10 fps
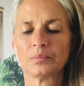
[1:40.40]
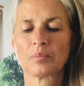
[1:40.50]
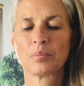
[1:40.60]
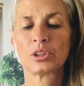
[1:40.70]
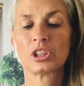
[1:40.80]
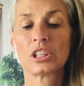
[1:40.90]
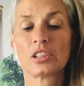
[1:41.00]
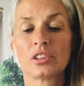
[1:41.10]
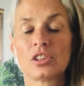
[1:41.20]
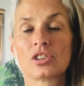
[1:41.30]

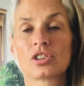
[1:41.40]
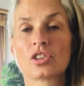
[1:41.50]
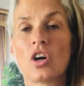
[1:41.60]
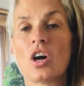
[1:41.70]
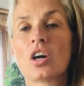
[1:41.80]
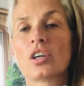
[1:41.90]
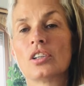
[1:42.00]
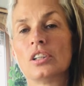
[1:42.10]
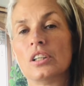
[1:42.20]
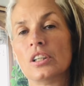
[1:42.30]
particularly the star,
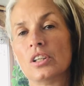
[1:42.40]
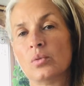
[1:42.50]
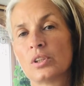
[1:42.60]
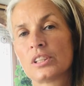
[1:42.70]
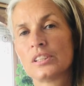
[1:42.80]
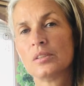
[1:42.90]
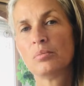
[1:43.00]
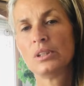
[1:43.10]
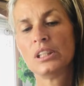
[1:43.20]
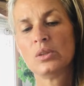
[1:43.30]
what does it
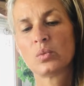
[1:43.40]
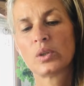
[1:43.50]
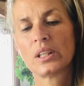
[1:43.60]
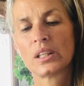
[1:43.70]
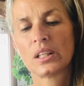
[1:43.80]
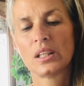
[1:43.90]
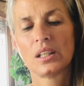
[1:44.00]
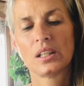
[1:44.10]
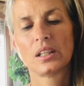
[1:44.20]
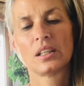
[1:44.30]
mean when
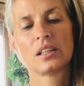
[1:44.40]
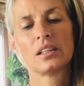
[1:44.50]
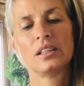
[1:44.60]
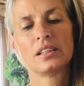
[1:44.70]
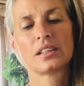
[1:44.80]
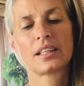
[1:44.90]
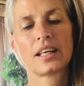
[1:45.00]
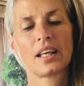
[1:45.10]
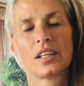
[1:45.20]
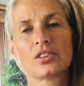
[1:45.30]
the
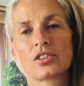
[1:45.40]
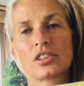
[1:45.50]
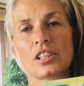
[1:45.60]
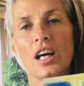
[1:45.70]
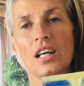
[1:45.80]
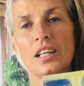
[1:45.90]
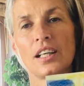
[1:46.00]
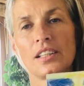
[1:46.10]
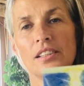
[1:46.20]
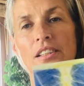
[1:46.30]
Cancer is
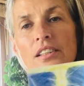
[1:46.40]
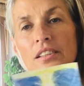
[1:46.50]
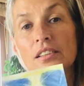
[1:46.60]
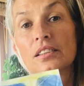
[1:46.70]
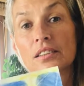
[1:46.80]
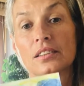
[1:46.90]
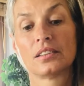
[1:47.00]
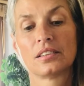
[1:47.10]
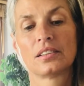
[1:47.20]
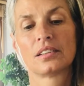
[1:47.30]
highlighting?
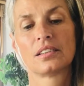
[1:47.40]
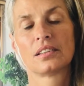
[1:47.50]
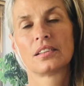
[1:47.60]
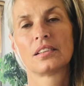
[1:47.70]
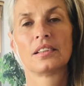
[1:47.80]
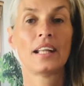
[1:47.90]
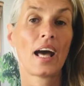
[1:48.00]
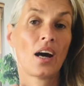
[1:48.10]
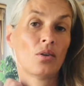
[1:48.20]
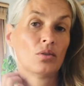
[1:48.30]

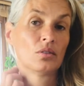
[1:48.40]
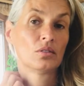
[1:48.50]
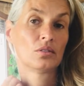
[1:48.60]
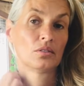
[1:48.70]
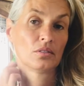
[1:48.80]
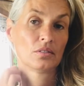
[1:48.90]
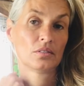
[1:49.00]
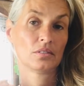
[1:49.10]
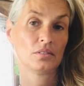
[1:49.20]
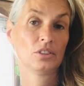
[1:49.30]
Now,
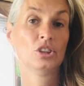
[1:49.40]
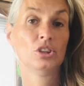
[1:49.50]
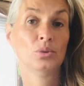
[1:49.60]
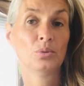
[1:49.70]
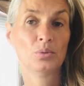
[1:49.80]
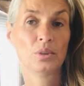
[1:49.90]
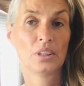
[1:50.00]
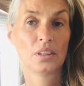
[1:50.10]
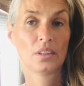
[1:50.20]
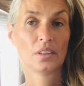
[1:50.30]
you
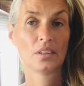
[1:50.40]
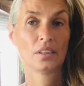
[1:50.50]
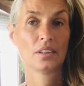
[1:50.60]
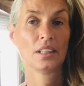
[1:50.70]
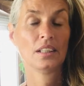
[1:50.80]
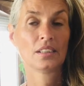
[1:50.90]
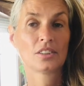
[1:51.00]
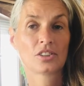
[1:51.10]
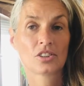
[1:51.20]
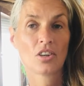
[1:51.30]
in the
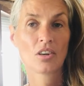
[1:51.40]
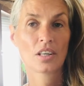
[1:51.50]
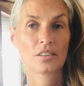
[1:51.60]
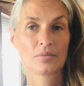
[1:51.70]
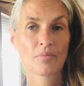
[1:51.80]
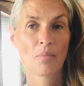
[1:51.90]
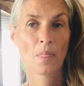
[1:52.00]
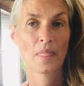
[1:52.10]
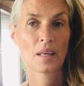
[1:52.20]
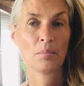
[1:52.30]
star,
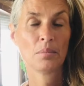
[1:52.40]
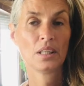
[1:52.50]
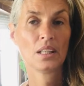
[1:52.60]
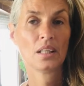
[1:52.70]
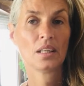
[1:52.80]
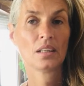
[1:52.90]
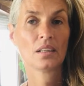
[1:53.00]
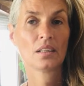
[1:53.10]
meaning